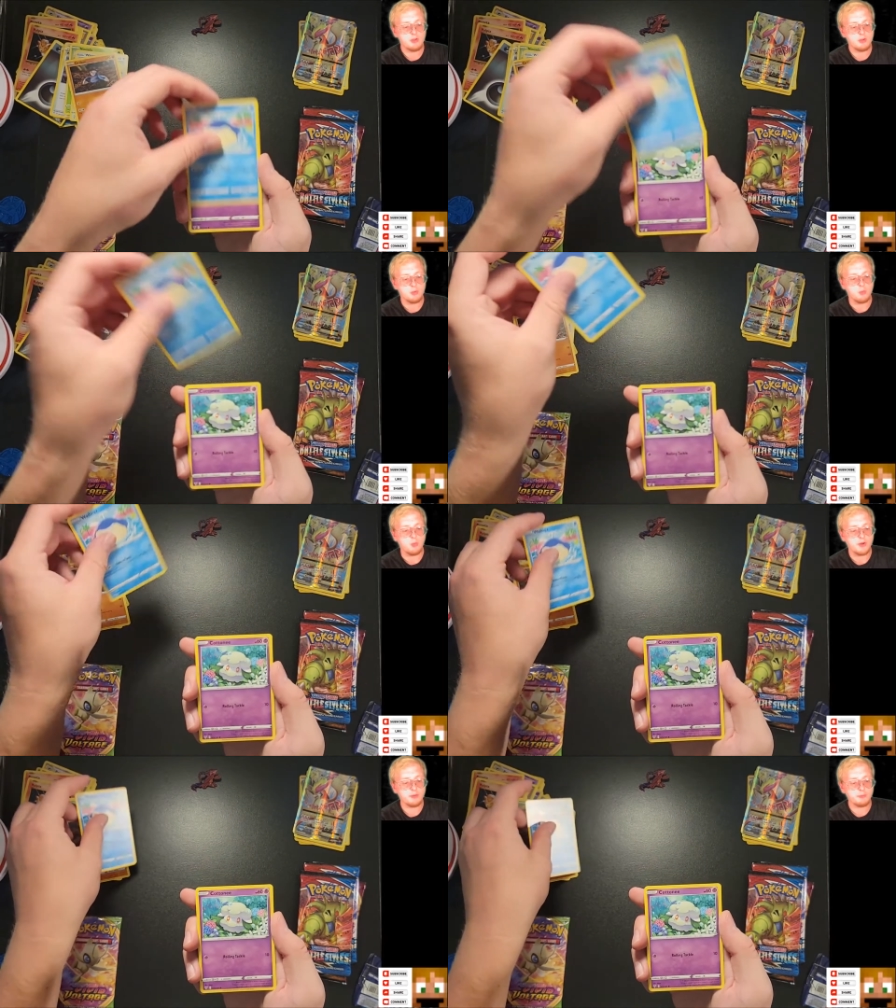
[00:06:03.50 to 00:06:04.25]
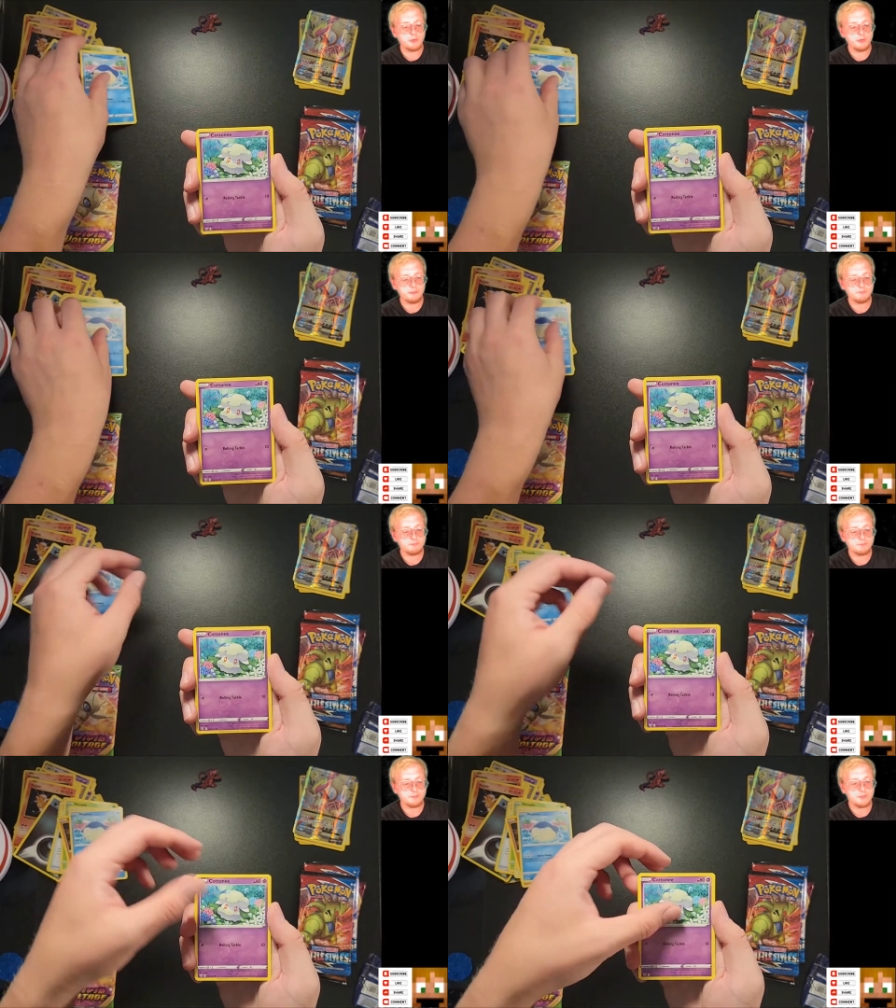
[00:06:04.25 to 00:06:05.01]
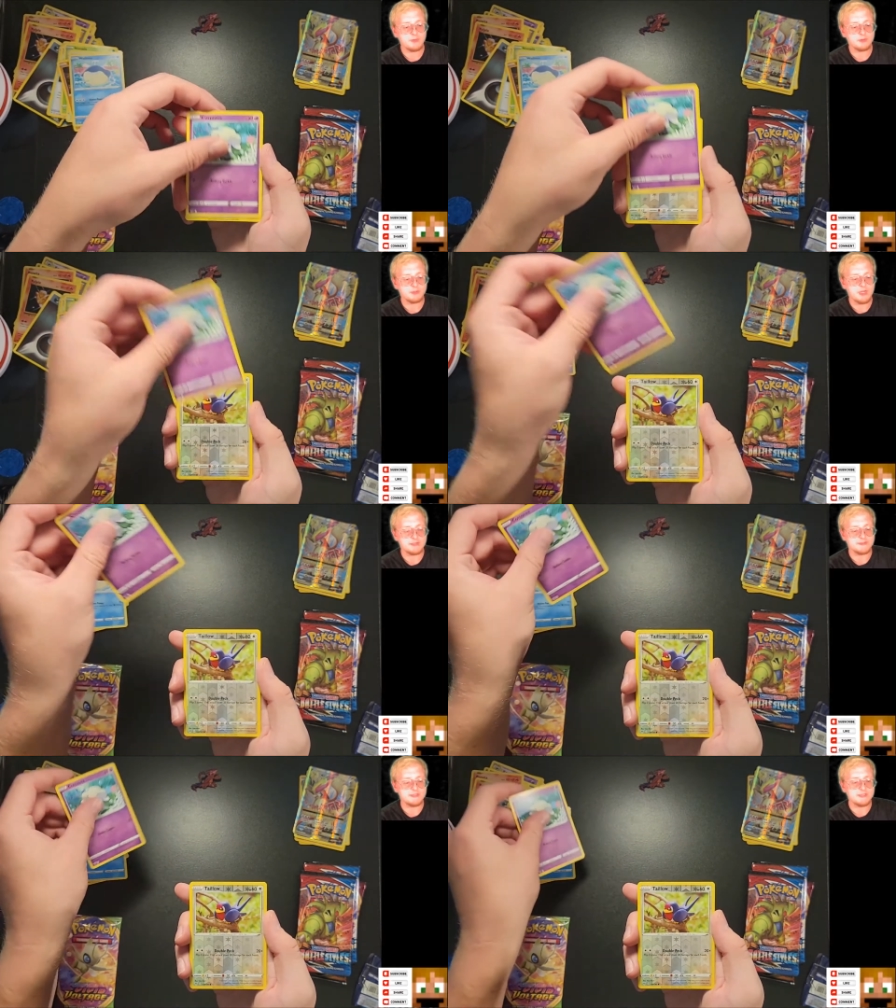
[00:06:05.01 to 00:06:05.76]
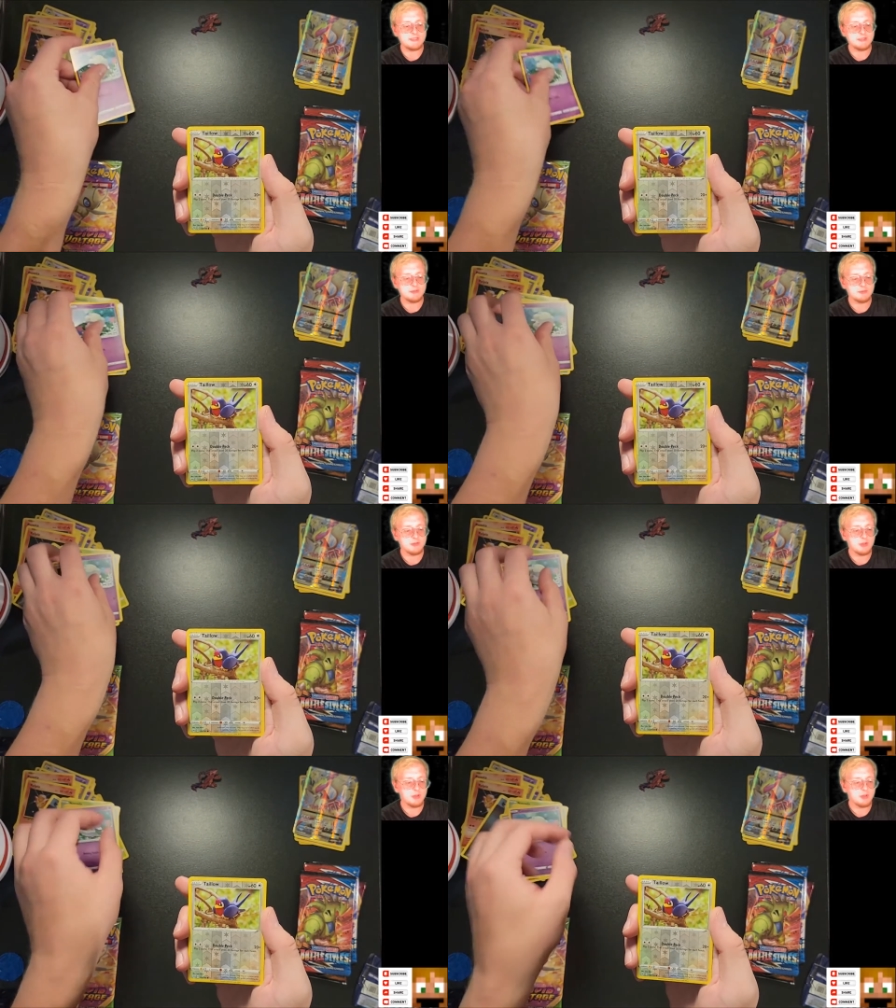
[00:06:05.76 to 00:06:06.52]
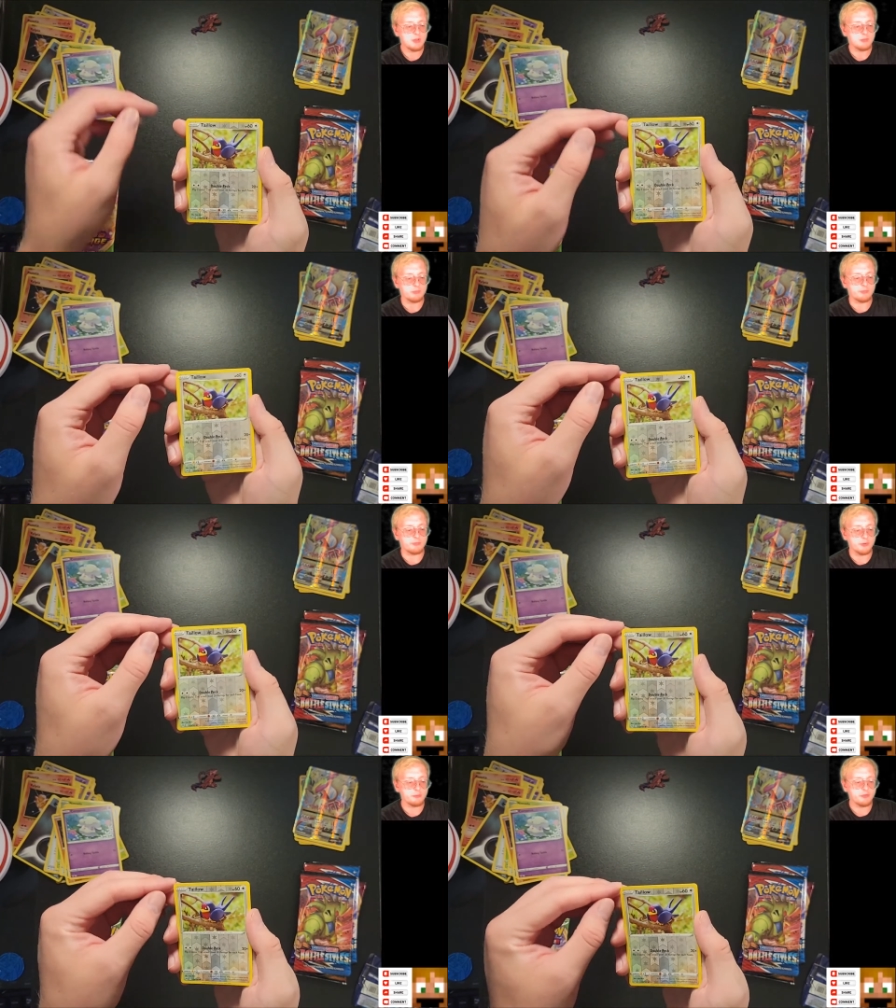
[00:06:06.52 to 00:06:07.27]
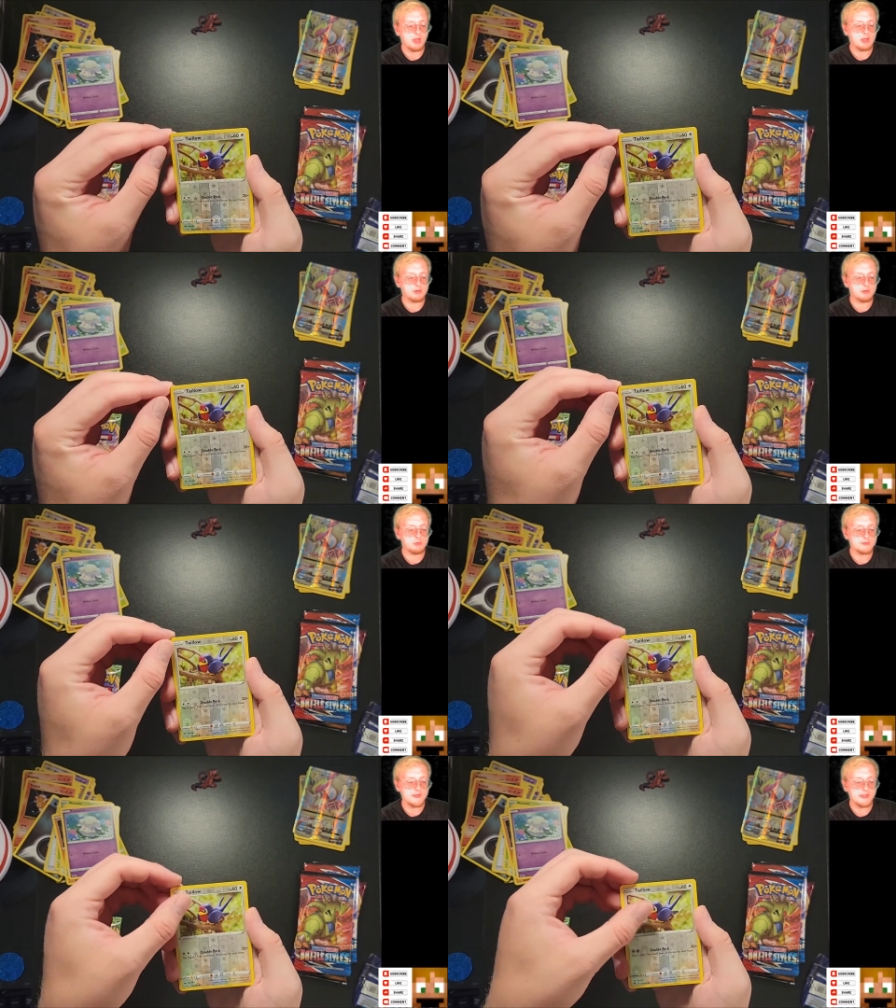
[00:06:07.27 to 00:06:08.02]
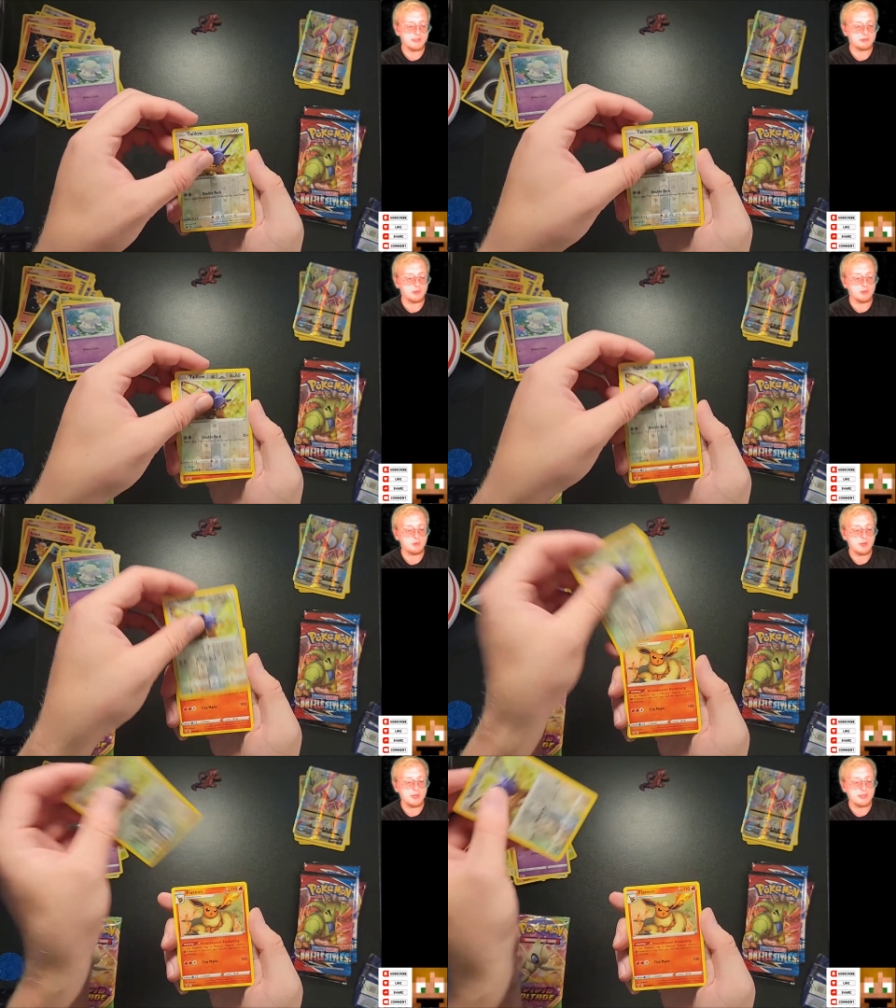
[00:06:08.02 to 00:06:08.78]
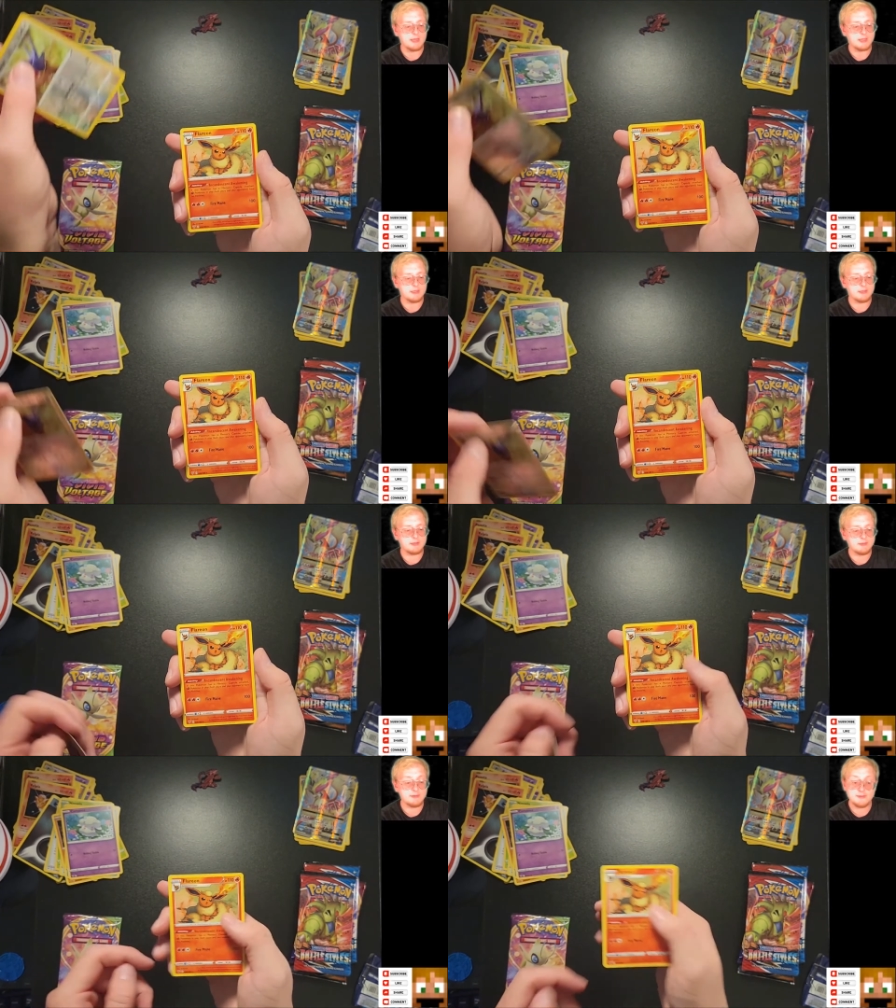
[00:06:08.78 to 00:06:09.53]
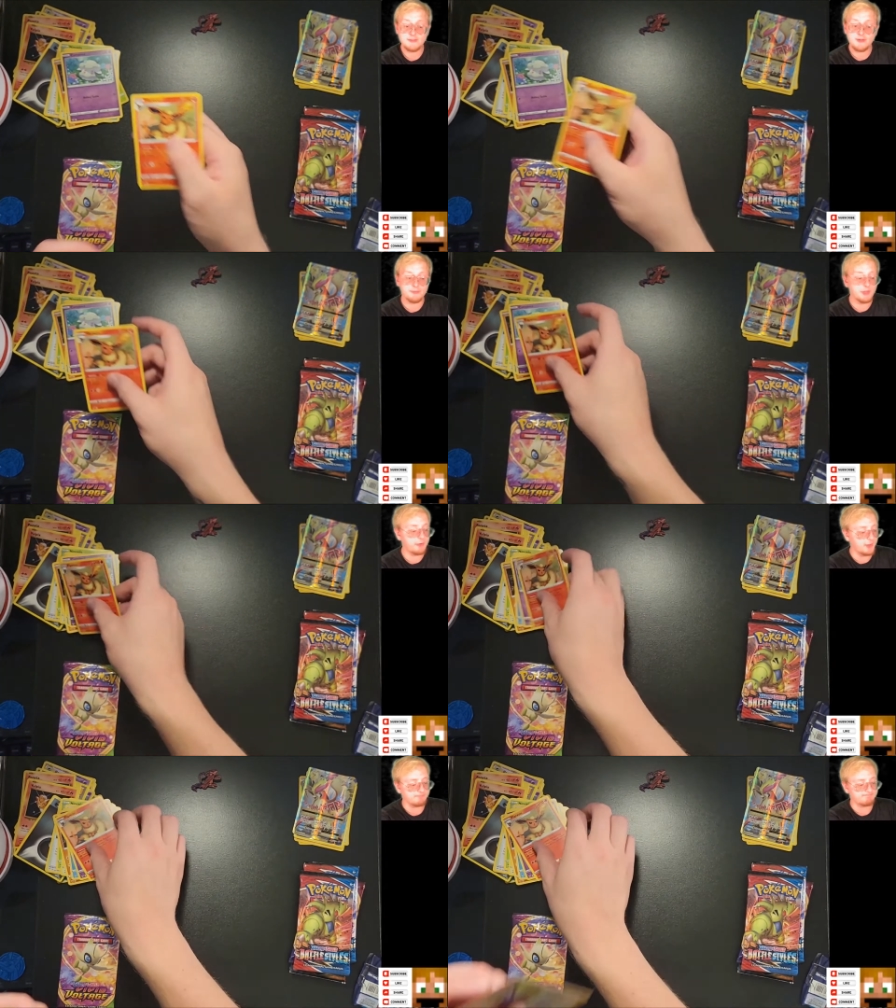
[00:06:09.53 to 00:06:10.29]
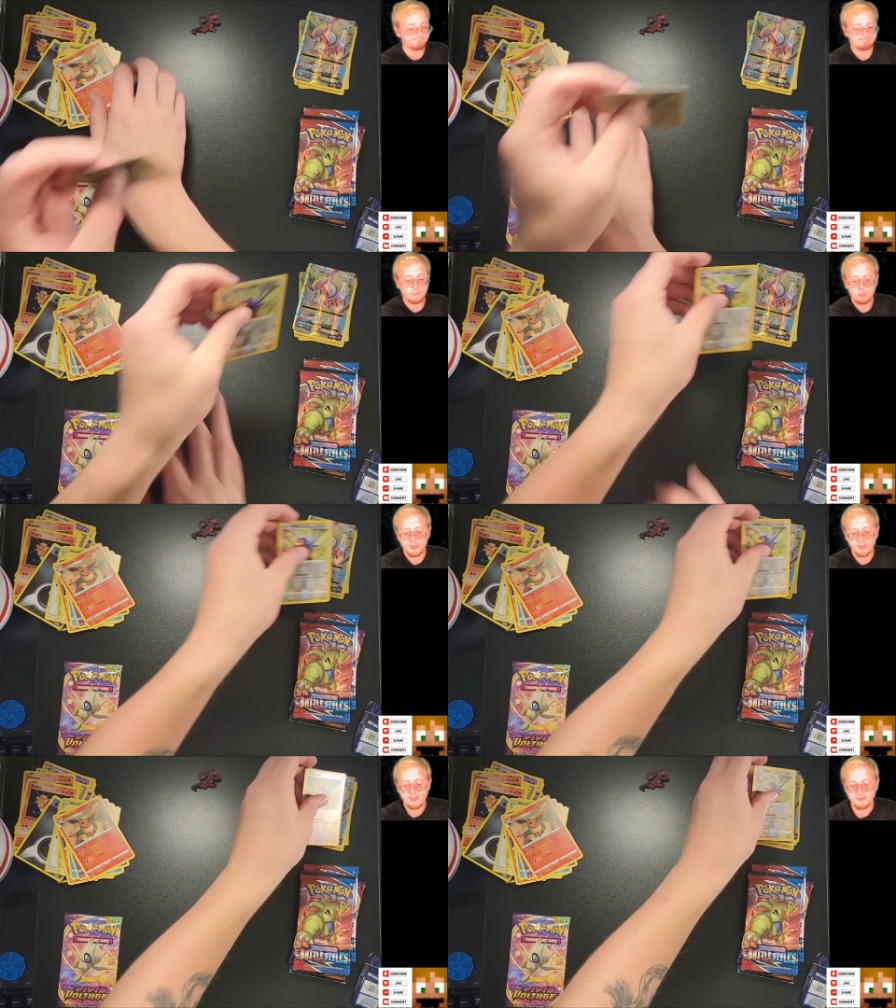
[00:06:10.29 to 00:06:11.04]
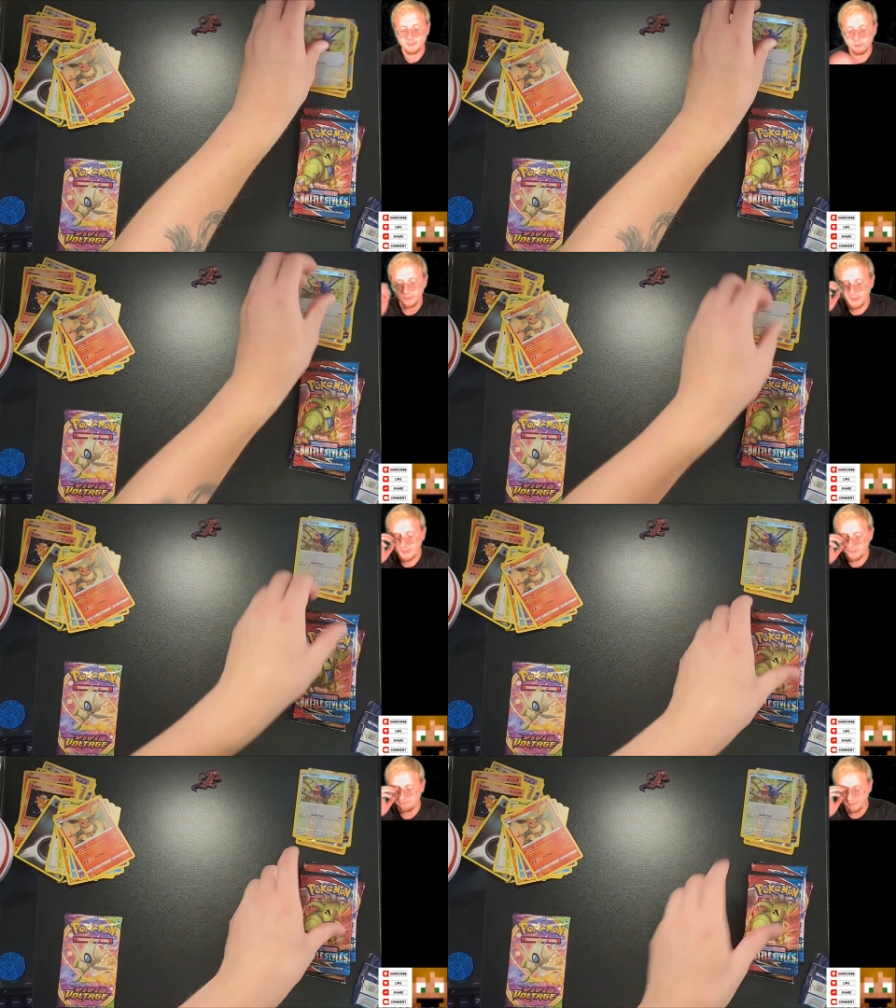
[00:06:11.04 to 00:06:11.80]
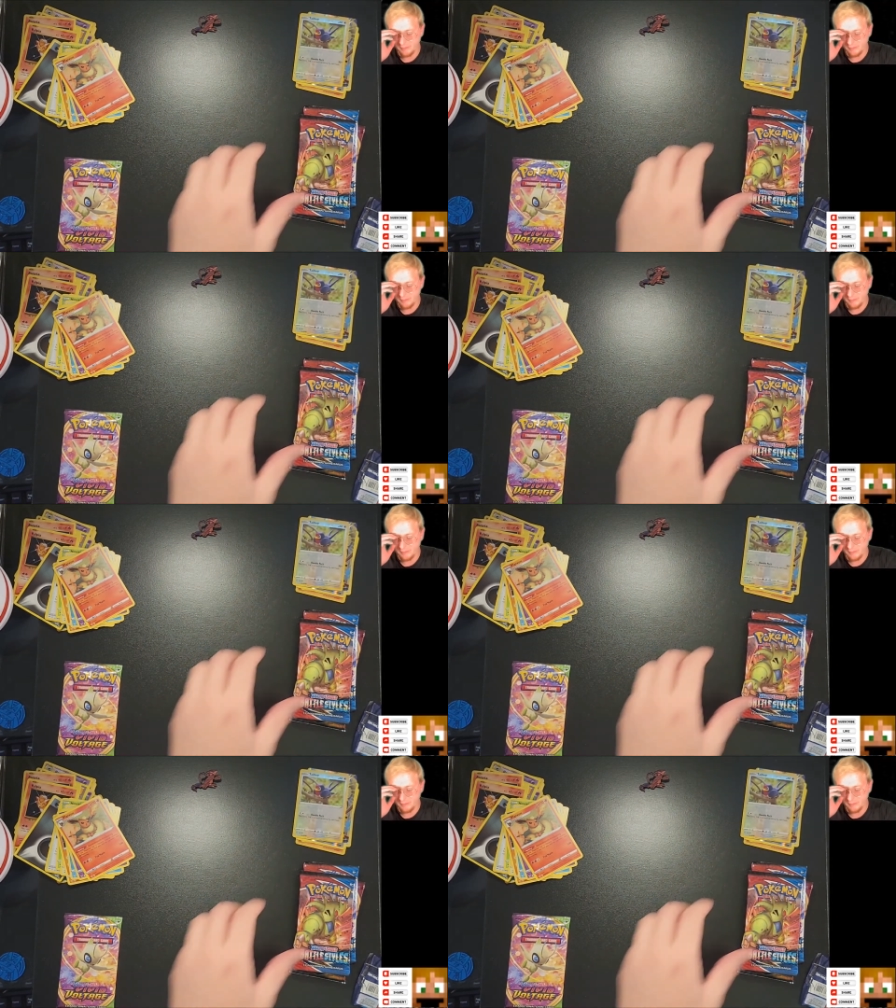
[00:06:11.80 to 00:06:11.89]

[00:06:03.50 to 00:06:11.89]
Wailmer, Cottonee, Reverse Hollow Talo, and a Flareon. Okay, okay.